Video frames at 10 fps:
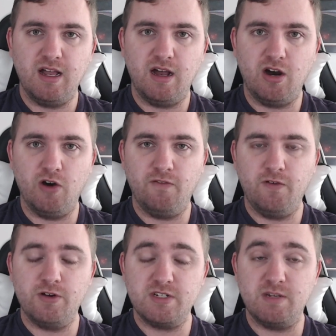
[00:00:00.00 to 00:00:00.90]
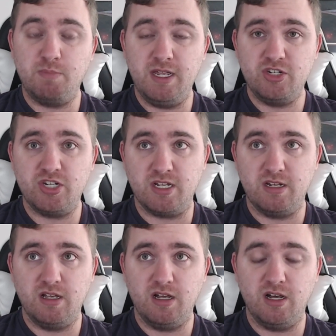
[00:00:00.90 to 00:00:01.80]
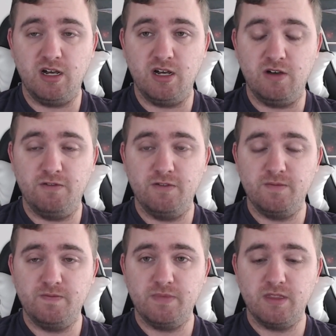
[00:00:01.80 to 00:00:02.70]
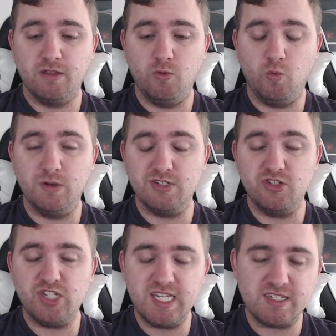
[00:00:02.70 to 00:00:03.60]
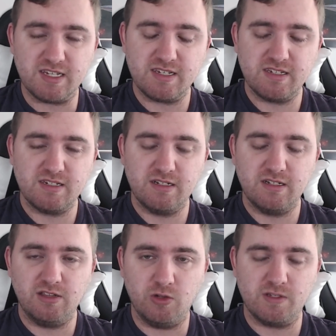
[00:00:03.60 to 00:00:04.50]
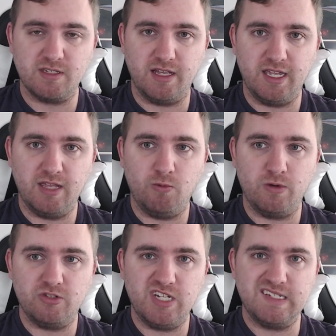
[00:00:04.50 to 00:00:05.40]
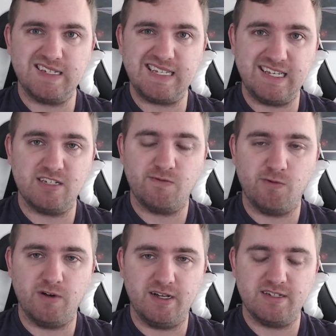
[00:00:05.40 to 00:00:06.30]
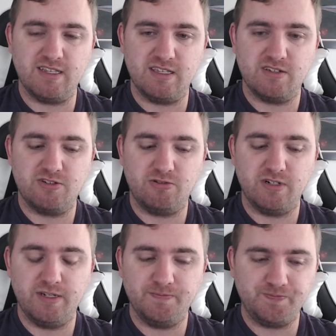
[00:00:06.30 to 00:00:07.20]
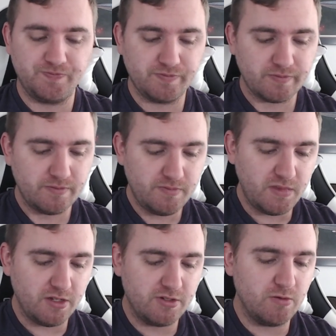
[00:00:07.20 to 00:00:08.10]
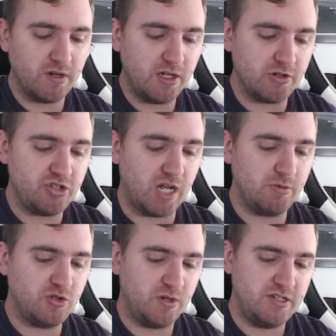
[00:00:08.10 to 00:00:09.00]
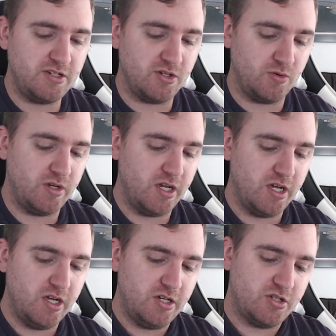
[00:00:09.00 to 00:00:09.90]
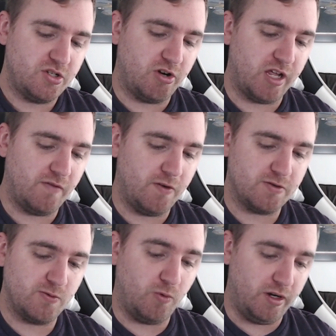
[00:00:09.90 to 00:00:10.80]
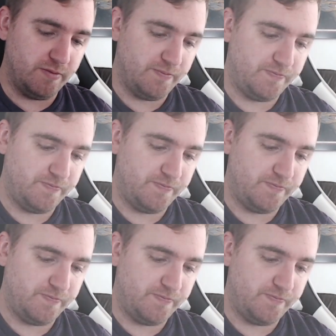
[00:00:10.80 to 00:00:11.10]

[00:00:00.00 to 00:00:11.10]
our first depiction of what Jesus looks like and what Jesus is for us in this story. So we're going to go to chapter 22, starting in verse 1.